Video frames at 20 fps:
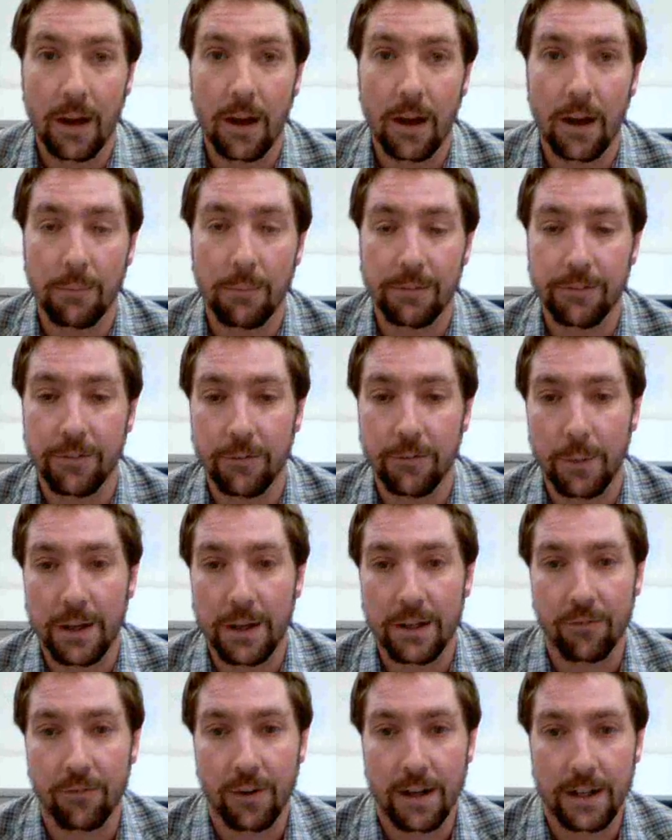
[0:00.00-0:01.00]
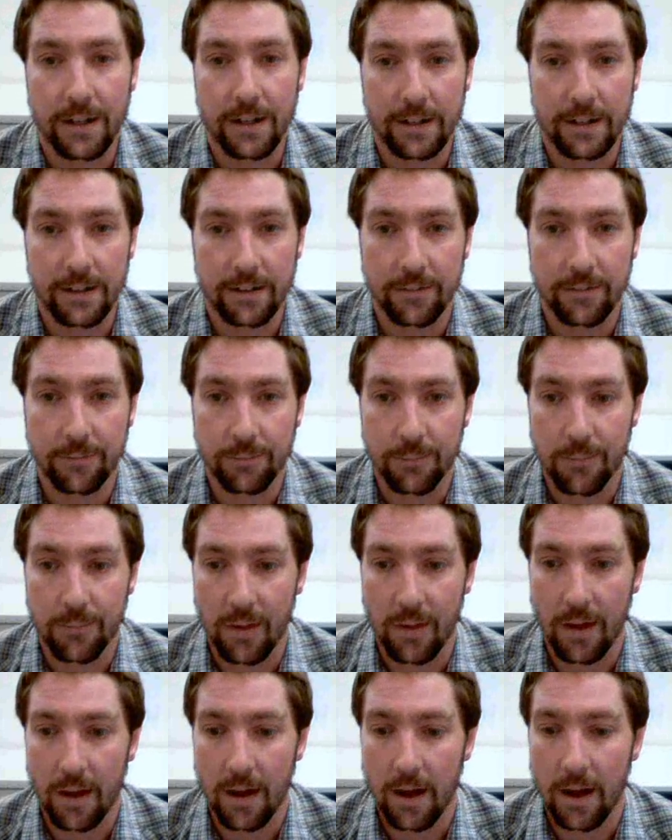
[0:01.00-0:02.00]
if you've been reading
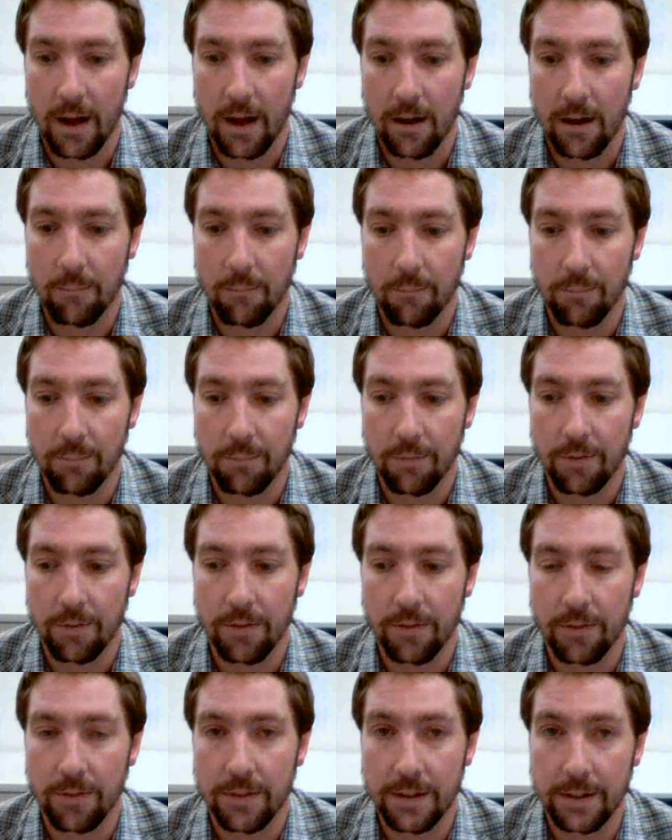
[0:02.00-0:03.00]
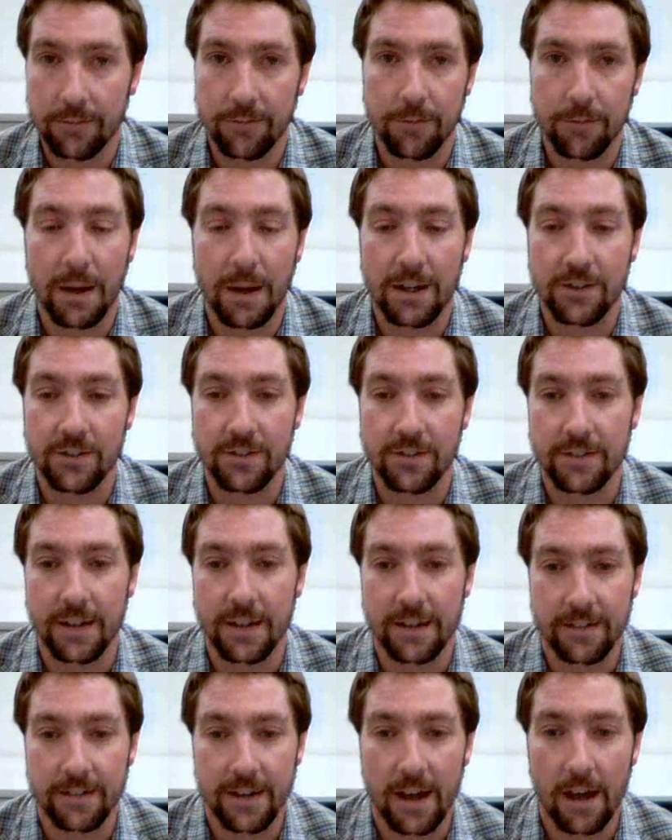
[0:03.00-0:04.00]
the information
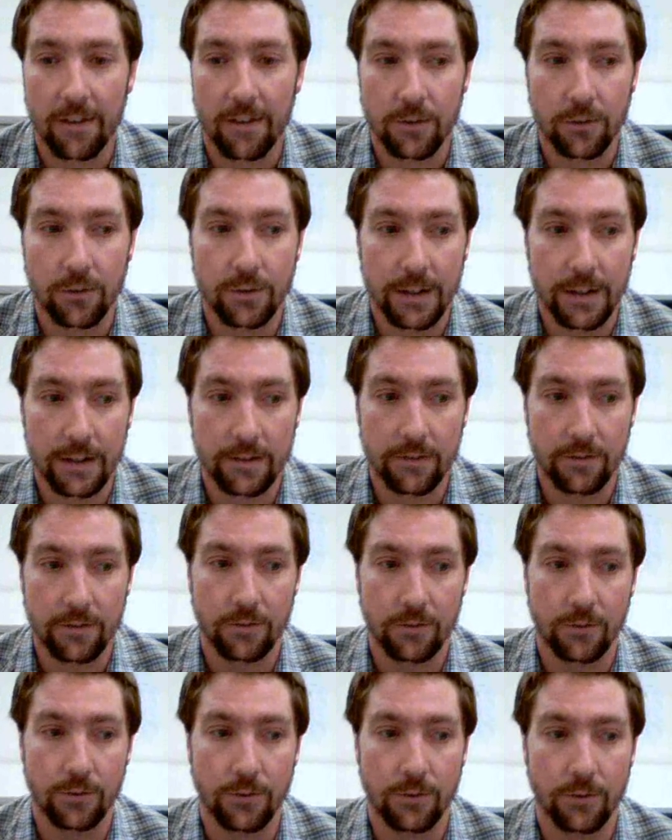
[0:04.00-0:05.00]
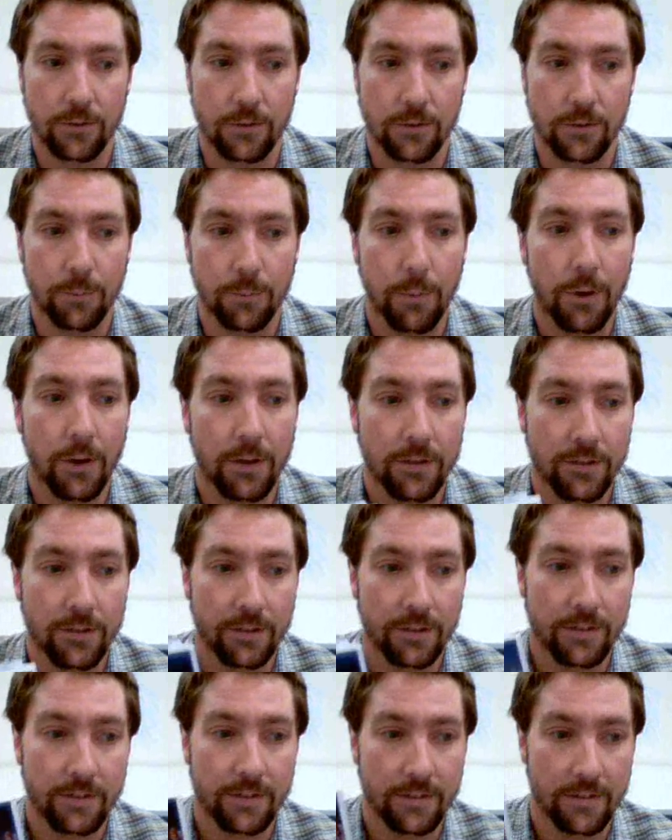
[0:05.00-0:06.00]
sent out, you'll need to
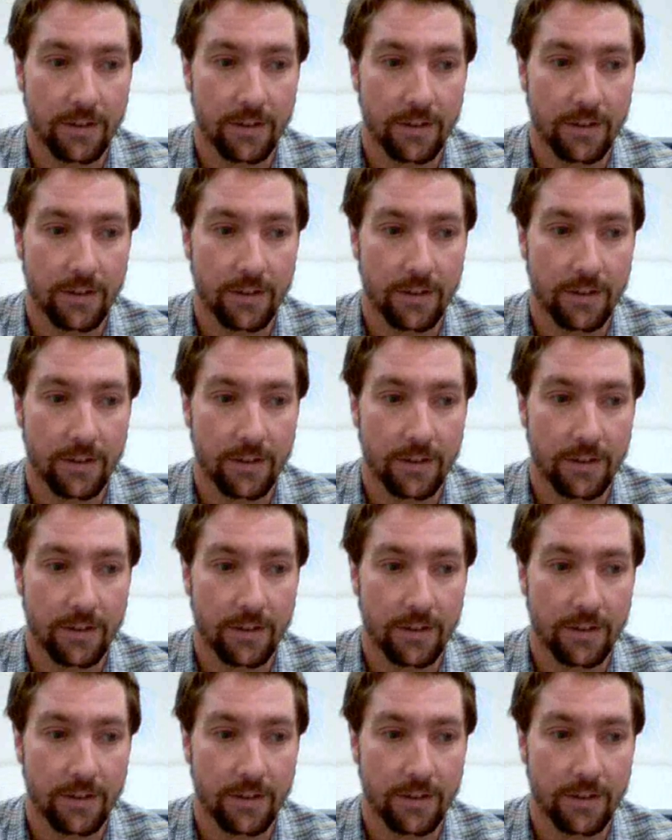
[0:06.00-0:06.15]
purchase